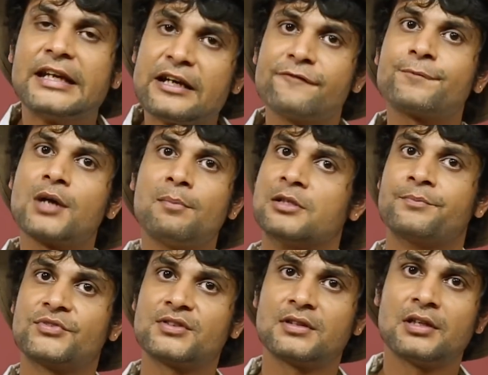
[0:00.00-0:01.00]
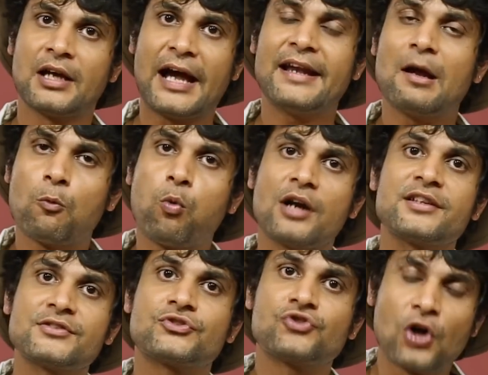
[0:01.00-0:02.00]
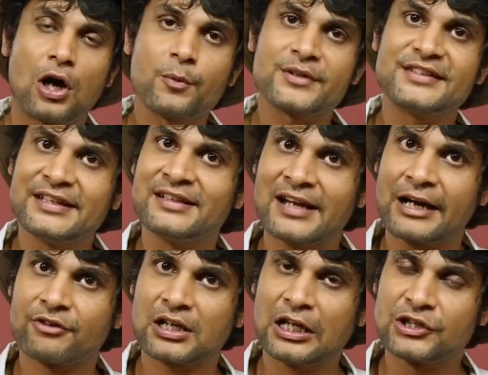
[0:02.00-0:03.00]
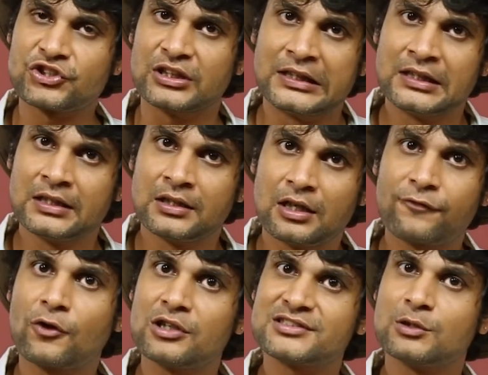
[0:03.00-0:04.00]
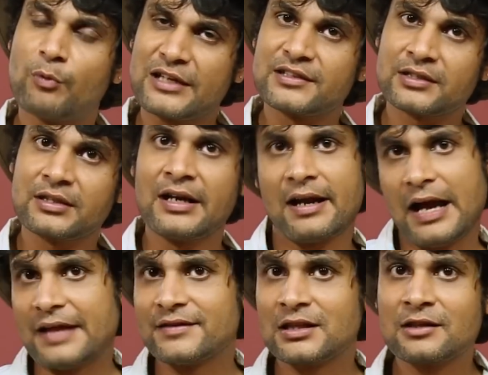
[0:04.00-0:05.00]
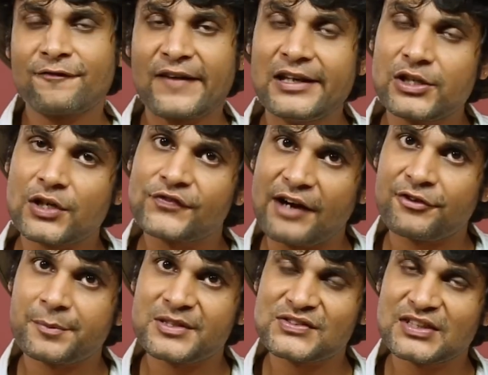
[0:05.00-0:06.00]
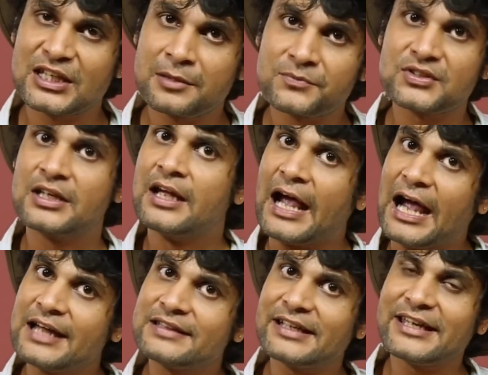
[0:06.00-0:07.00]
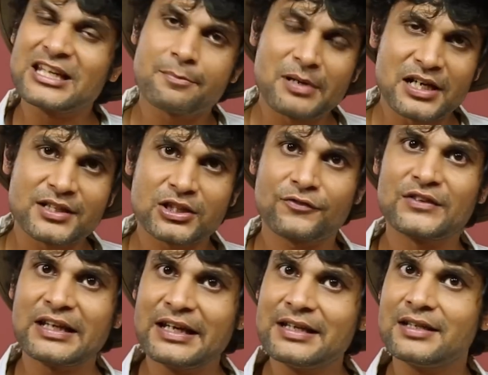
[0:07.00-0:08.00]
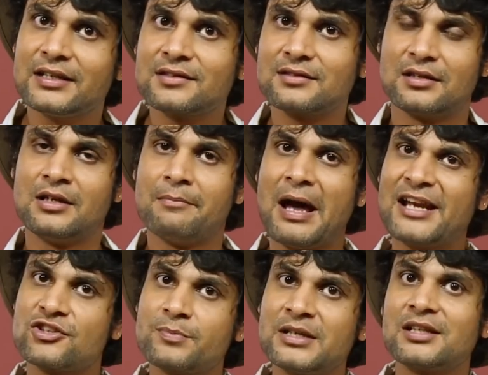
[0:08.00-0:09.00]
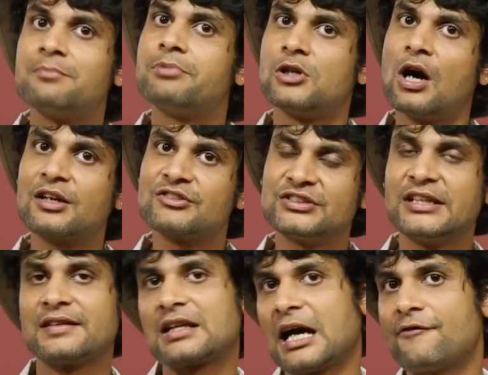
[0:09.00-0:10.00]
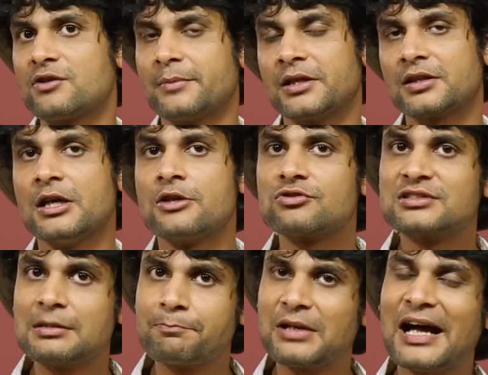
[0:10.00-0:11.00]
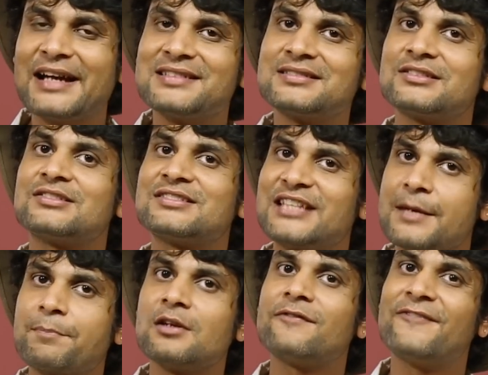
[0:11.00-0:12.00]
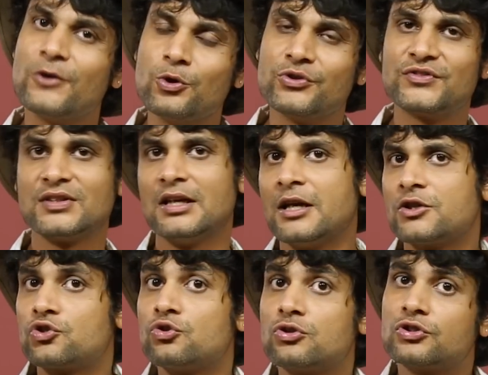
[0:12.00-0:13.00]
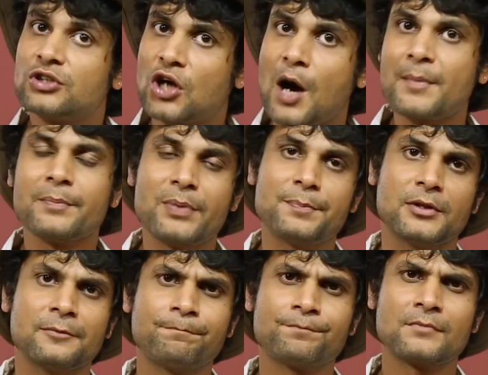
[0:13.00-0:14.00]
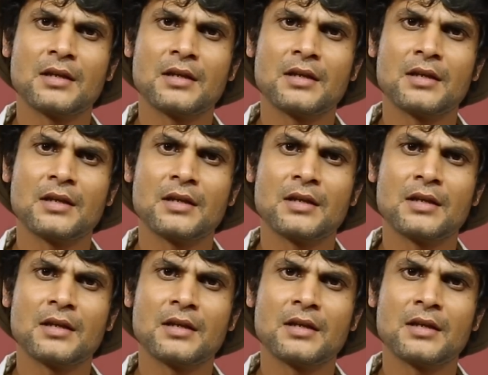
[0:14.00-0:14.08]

enough problems and what is wrong with the Indian agriculture. Of course, the weather and then the failure of government schemes and the inability of the Indian management and bureaucracy and the government to supply staple foods to the common people.